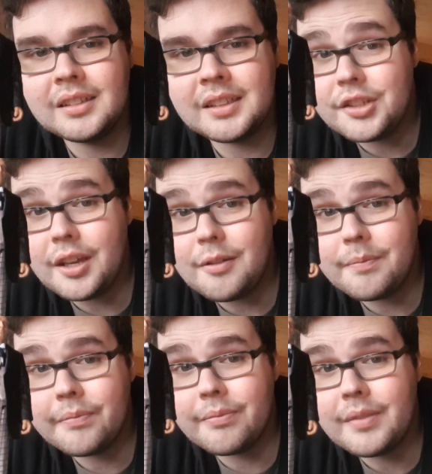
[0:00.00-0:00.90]
So,
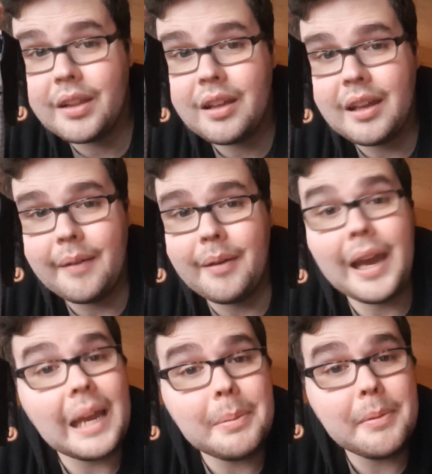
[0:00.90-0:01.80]

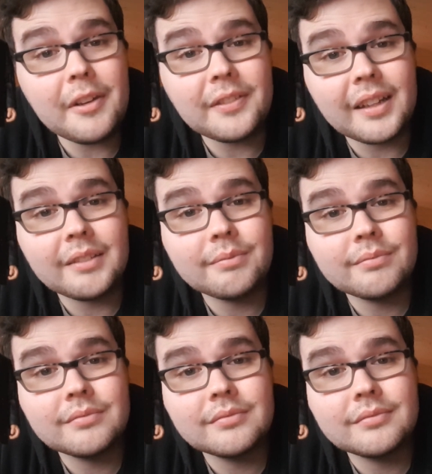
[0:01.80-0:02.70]
happy birthday,
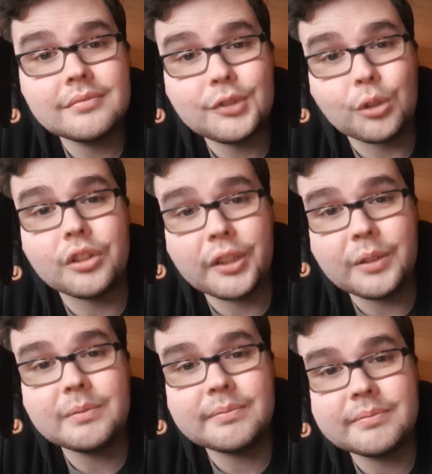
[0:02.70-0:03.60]
Doctor Who.